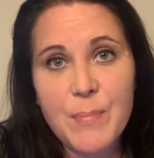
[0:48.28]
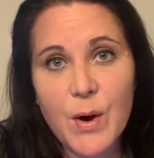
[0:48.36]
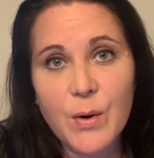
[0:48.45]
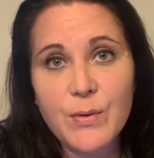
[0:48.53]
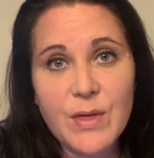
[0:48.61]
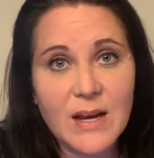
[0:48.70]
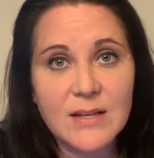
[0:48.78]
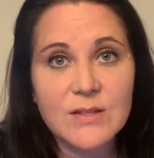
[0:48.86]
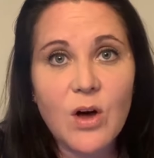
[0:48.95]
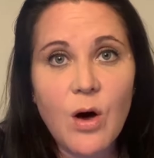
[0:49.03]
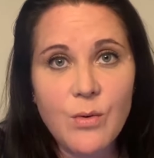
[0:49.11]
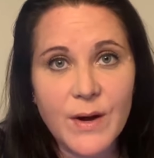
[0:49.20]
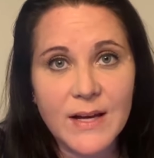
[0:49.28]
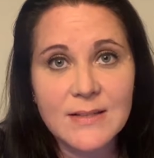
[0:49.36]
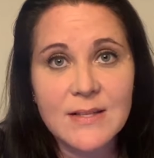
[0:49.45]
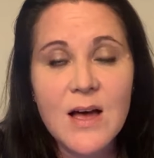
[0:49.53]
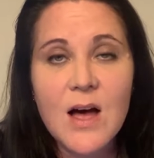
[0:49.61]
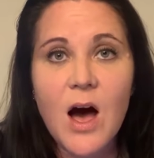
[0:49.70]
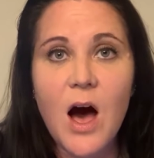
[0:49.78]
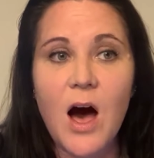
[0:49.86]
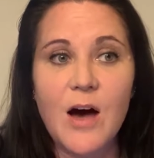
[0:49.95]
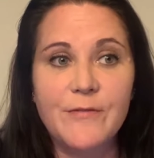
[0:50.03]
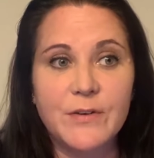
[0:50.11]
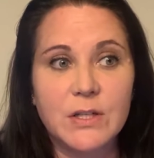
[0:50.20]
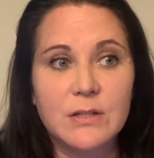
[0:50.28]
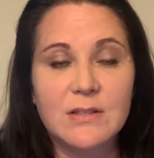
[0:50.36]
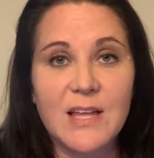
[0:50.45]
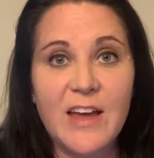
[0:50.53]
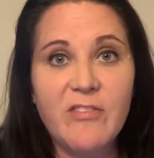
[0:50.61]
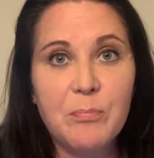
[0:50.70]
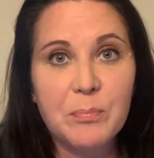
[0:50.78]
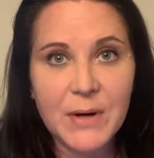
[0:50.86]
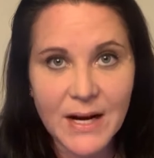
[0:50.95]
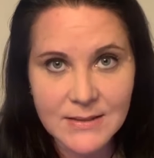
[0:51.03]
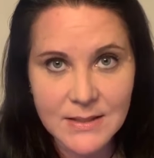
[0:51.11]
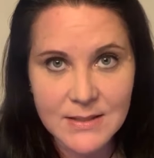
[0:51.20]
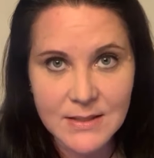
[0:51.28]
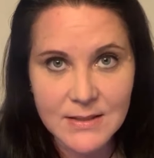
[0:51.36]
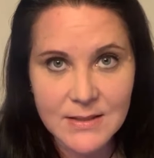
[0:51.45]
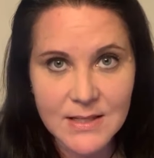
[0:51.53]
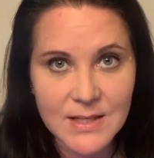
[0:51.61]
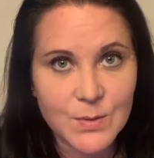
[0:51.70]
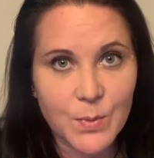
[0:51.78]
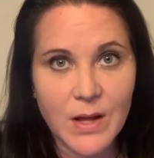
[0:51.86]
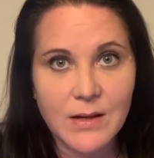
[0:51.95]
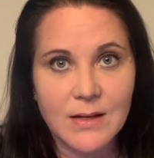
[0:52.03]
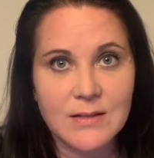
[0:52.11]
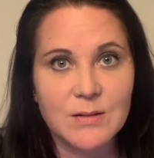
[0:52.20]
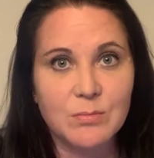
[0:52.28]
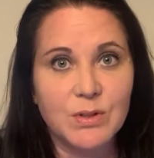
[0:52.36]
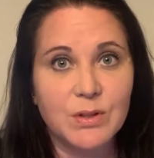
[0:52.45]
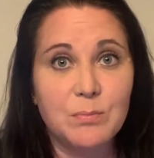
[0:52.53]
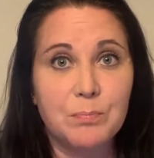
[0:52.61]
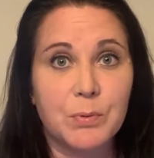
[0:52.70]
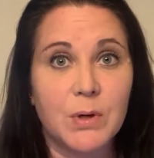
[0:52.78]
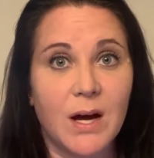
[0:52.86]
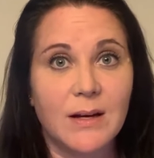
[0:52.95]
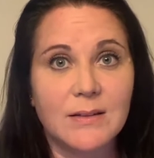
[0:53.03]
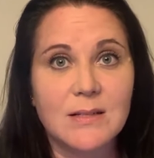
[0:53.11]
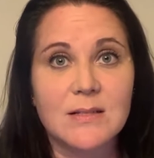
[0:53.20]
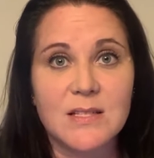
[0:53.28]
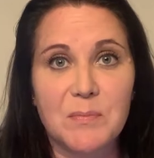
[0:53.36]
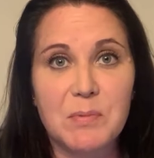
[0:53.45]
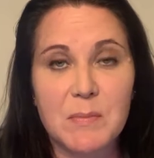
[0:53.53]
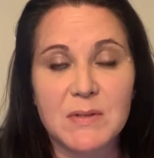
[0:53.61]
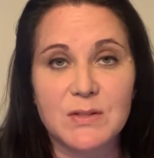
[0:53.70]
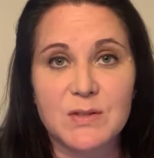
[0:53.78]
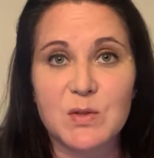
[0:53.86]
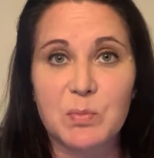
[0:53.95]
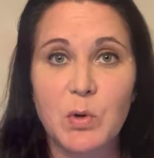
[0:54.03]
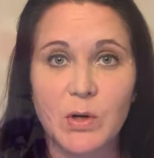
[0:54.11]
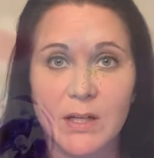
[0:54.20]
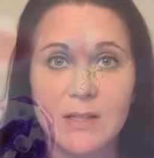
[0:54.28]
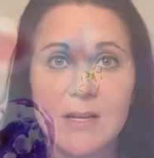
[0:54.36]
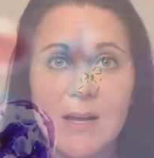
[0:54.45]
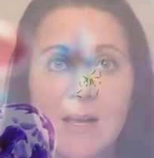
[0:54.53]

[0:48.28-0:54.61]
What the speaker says: both, and as always, offer life practices as well as some good product and supplemental support